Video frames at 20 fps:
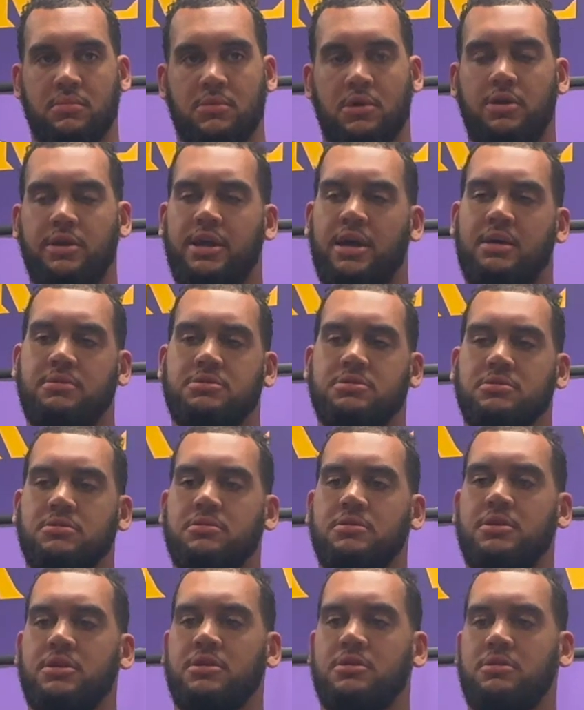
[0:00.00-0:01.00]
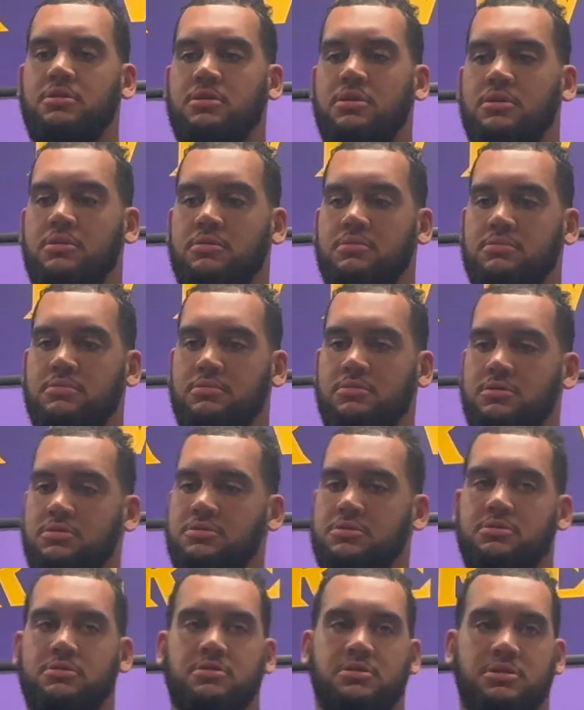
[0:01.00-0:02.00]
Oh, yeah, absolutely. And, you know,
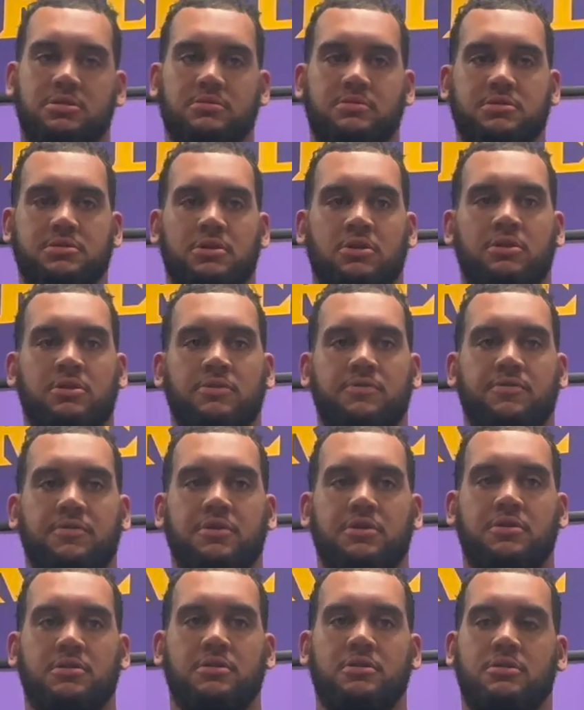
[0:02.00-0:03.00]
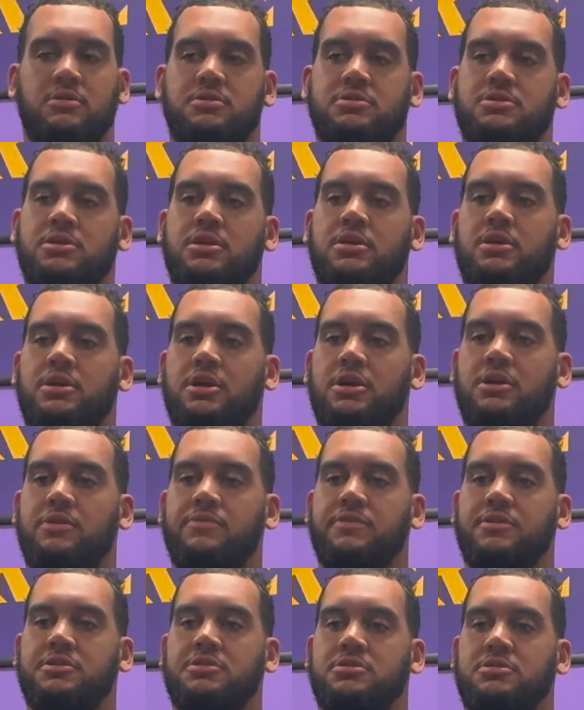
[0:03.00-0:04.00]
you see the result on the field. You know, he's taking care of
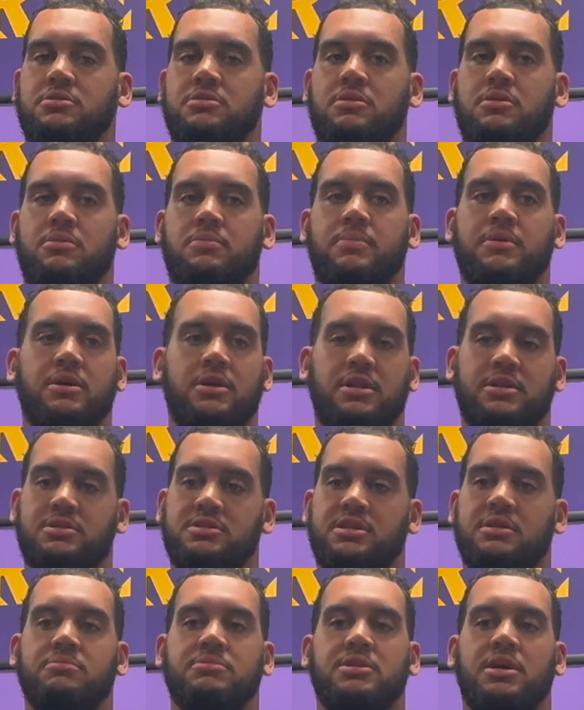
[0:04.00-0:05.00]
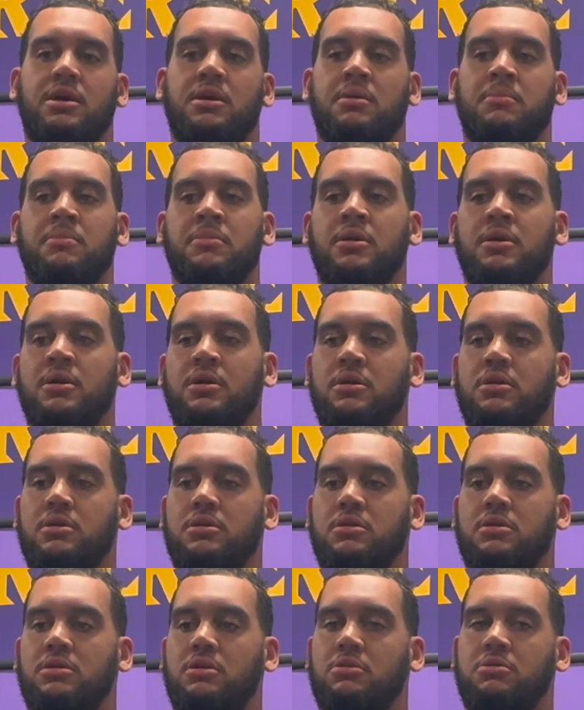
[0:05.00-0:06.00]
us, you know. But at the same time,
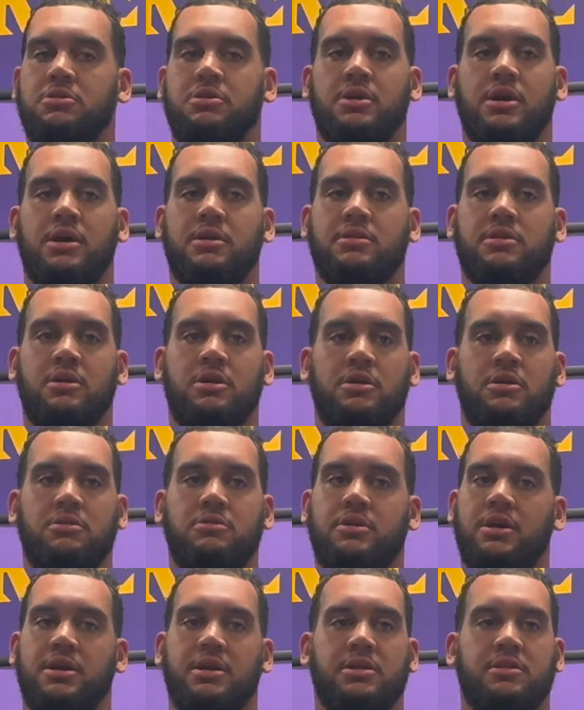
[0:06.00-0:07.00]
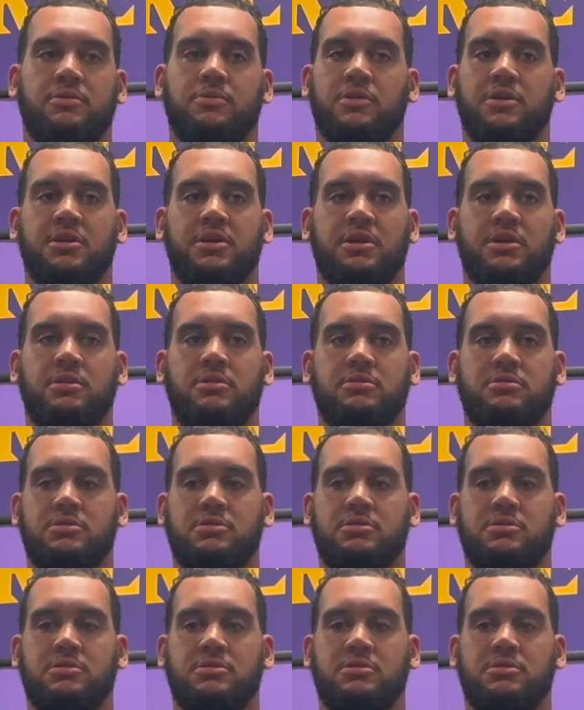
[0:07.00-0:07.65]
you know, when you're out there, you got to get the work in.